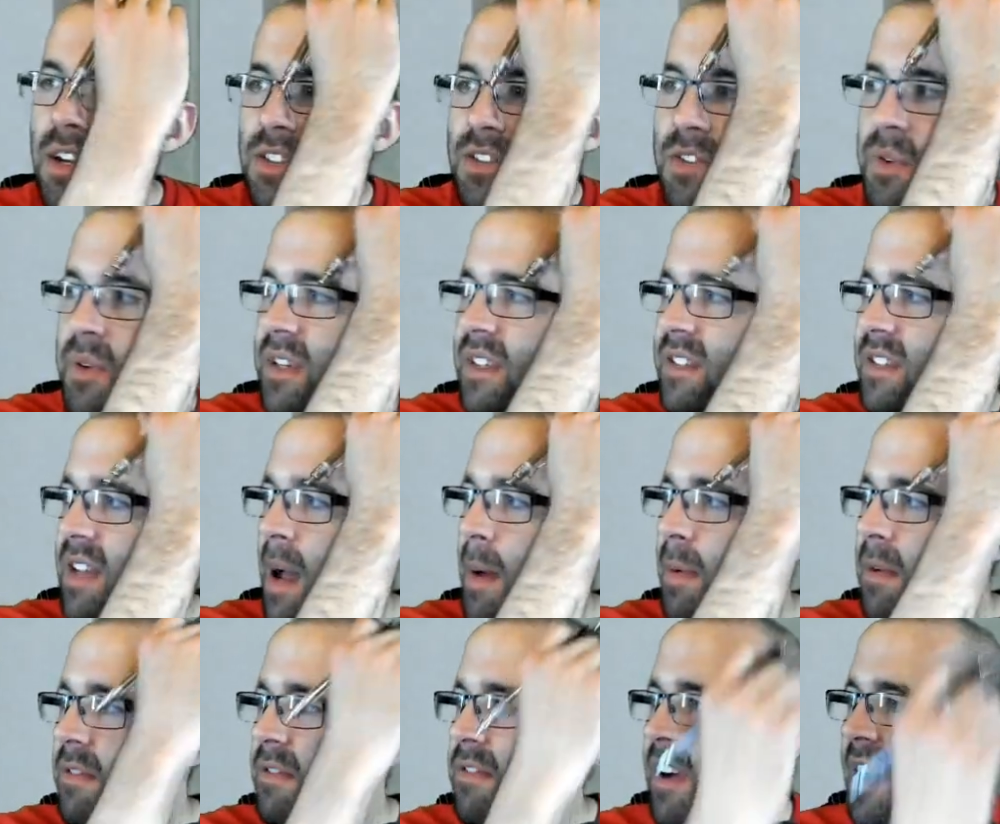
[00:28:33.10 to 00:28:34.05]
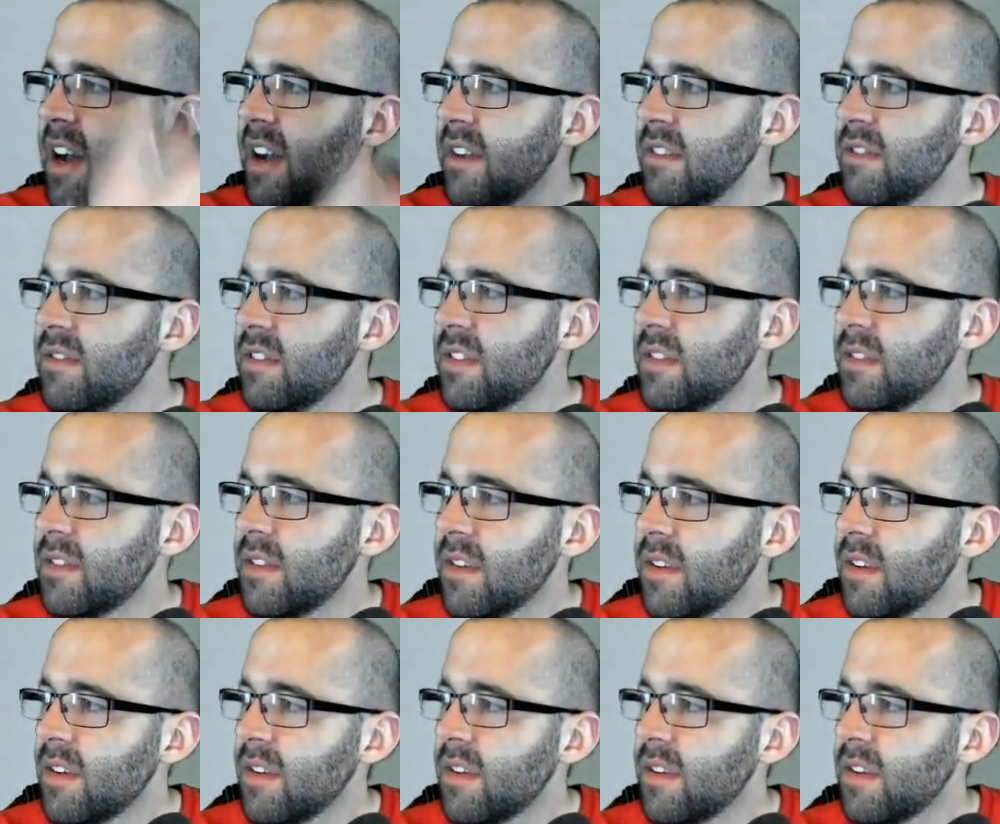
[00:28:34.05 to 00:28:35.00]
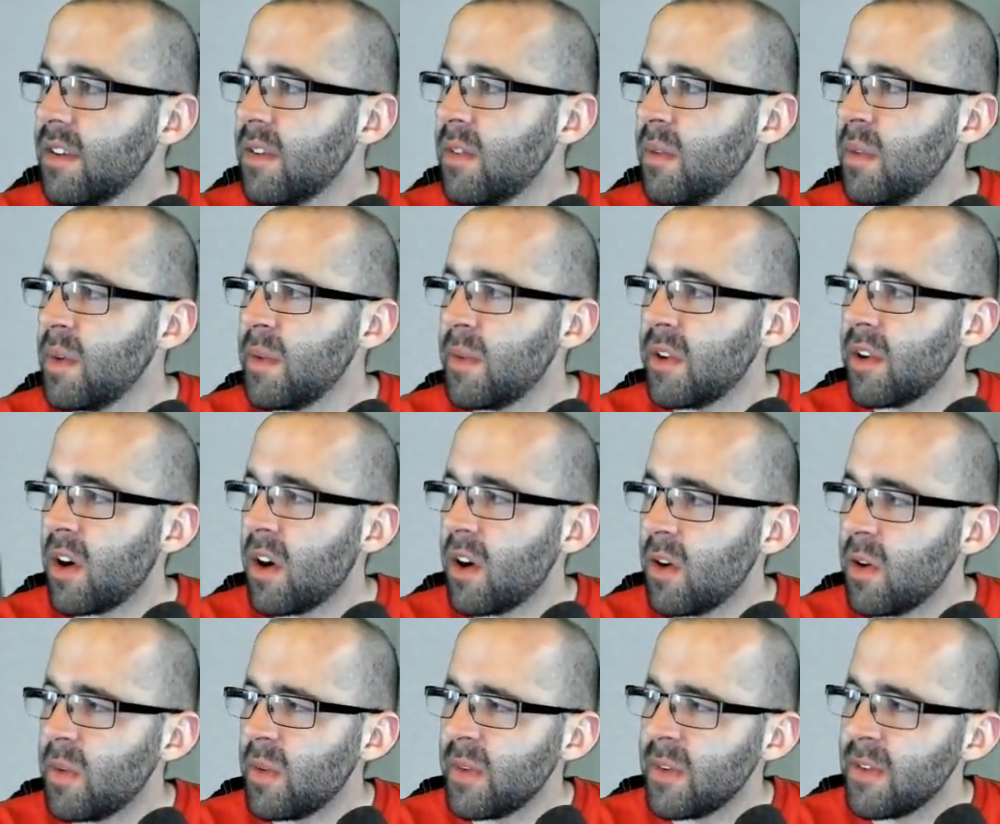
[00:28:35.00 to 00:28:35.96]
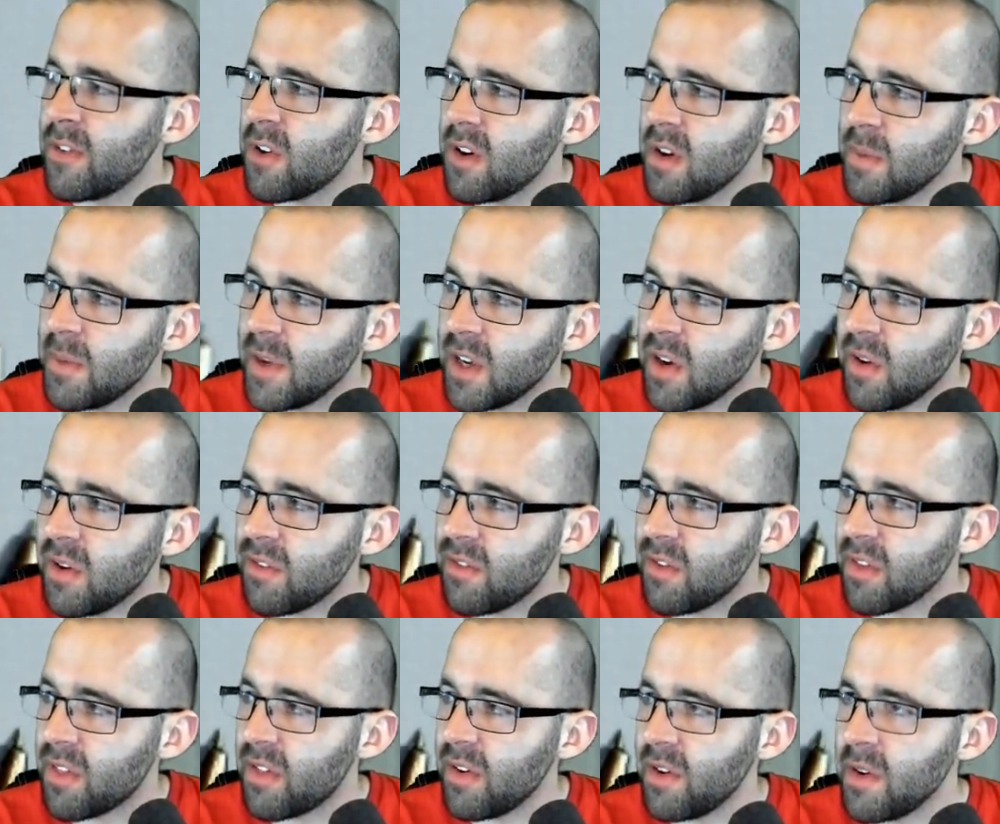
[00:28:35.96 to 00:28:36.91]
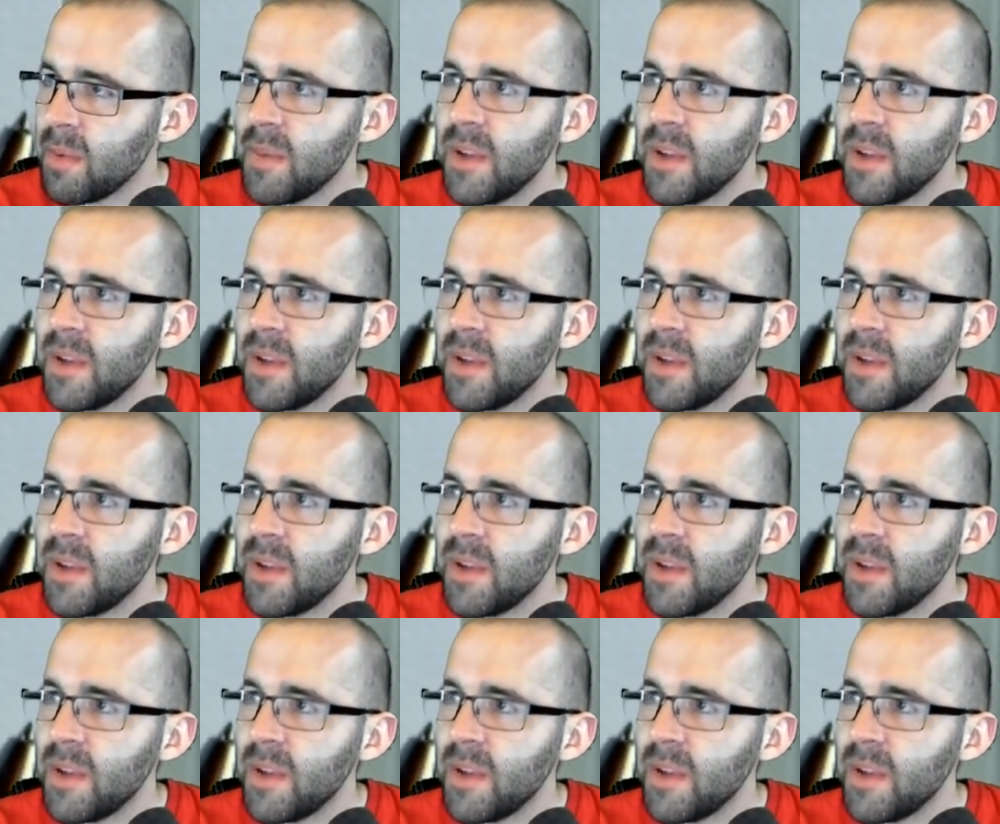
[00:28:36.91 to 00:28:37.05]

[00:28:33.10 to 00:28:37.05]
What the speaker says: So in example 5, we've already been going for 30